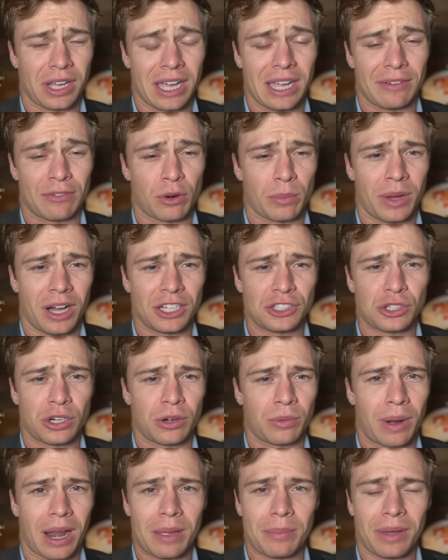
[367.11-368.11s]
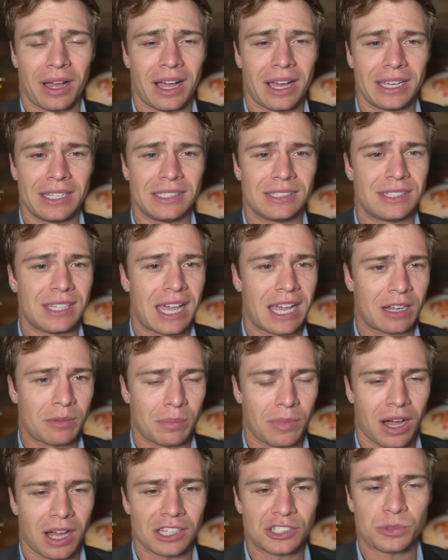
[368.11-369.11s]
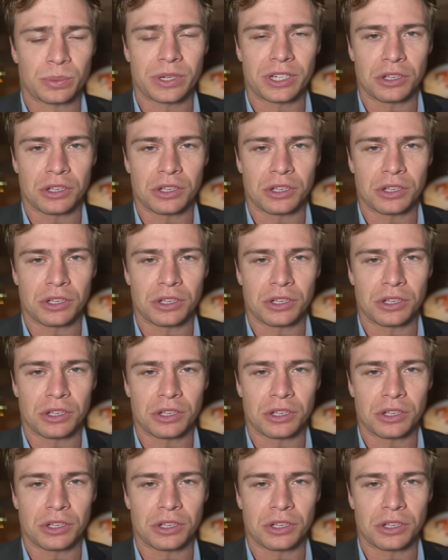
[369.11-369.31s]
I have Ramondre right behind Zach Moss,